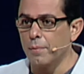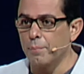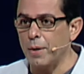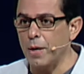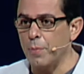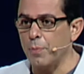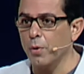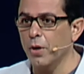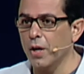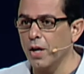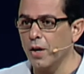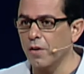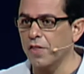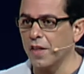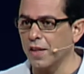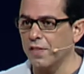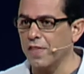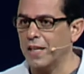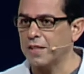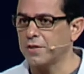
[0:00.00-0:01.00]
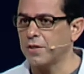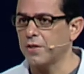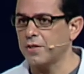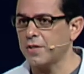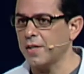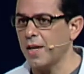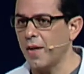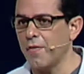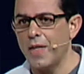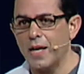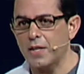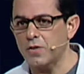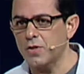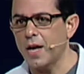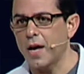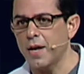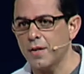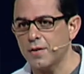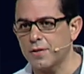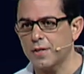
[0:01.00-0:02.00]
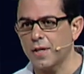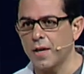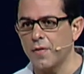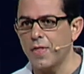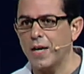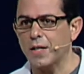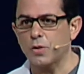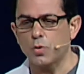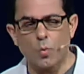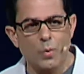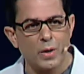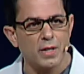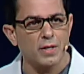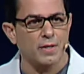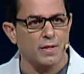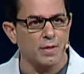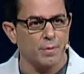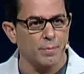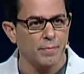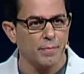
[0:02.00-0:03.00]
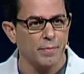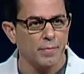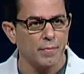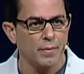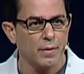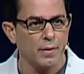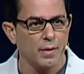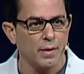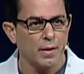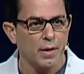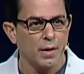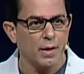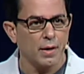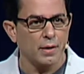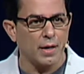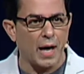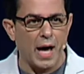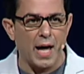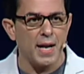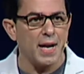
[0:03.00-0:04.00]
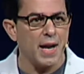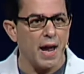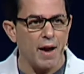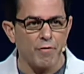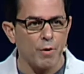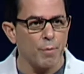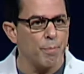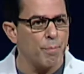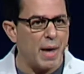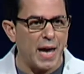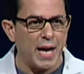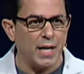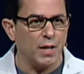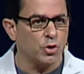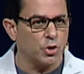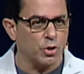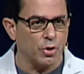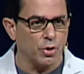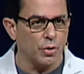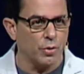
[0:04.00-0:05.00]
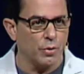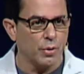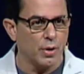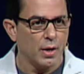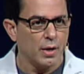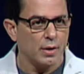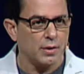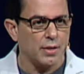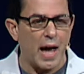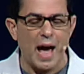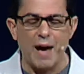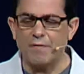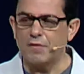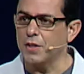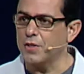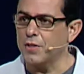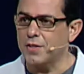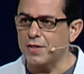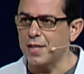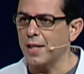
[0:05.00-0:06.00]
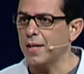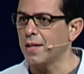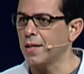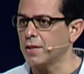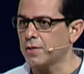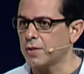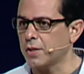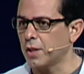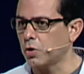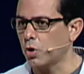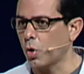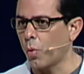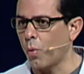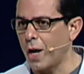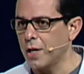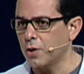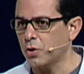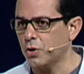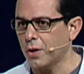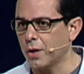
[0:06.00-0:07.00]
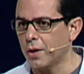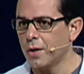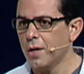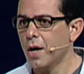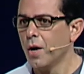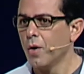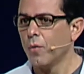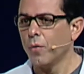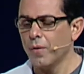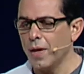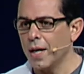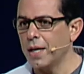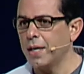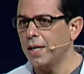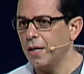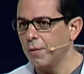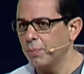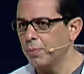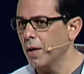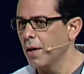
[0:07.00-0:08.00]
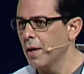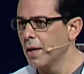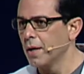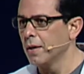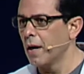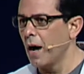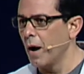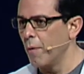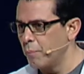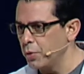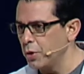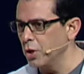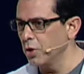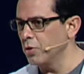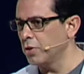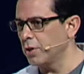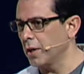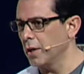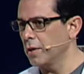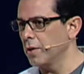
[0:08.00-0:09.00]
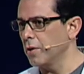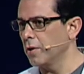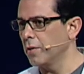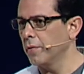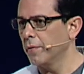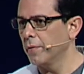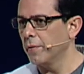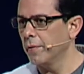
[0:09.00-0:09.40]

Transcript: People here think that's a sin. That's not a sin, that's wisdom. God never made you to have to sit in a situation where they keep abusing you.